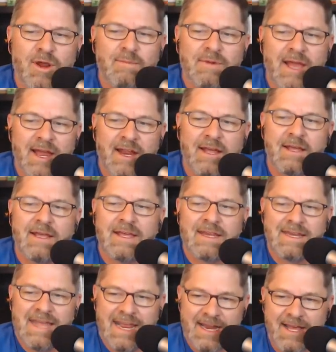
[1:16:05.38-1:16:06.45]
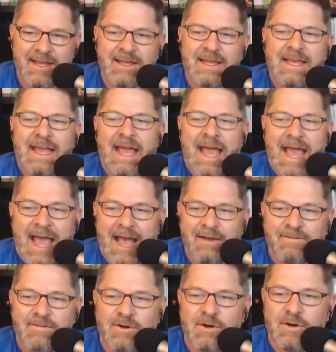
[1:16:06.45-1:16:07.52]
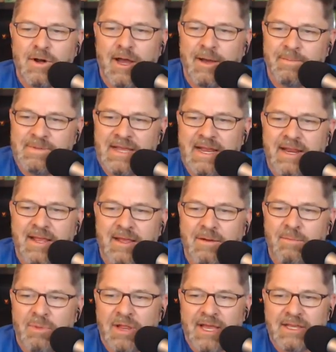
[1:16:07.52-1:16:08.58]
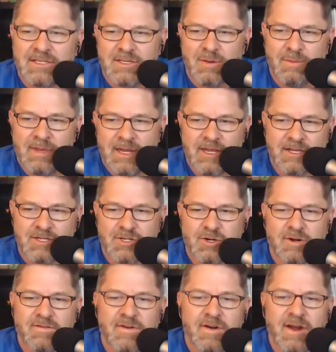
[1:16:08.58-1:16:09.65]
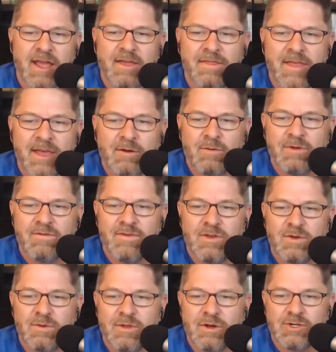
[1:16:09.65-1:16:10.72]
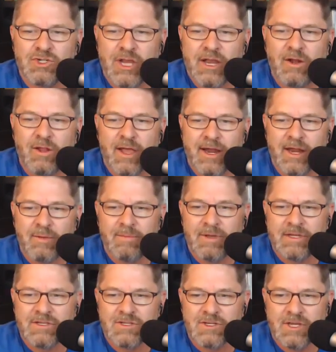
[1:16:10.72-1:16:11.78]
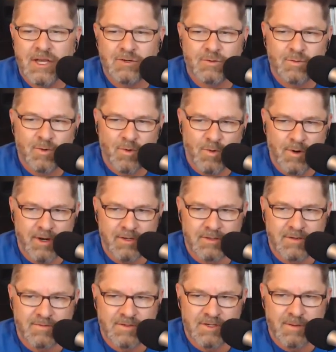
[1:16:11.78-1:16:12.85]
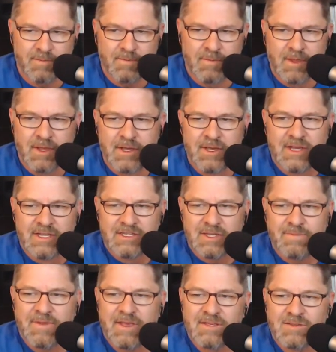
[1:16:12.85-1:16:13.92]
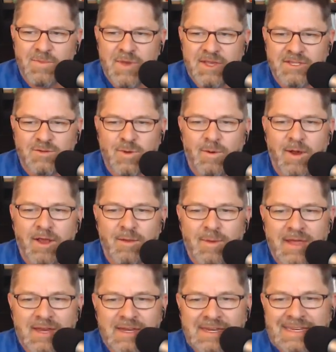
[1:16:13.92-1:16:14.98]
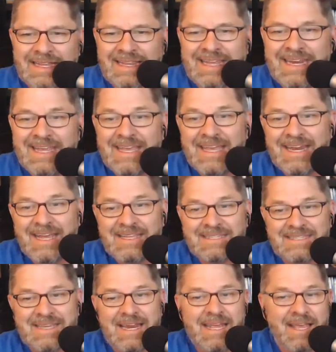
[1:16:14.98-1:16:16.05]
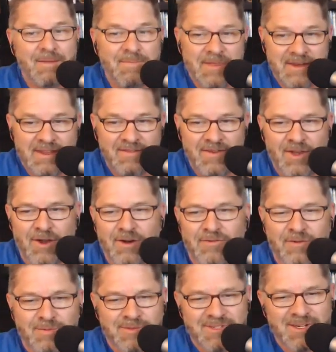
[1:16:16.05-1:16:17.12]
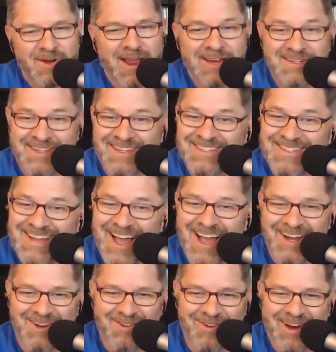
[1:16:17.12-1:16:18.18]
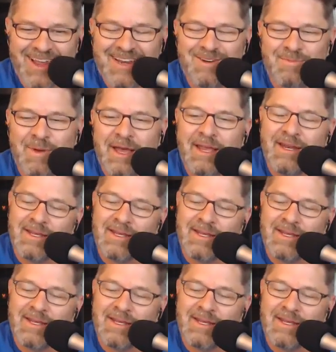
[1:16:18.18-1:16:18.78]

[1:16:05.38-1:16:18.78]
data after updating Plex Media Server, and then review their channel lineup and scheduled recordings. If something is amiss, we recommend deleting it and setting up the DVR from scratch. That's not great, but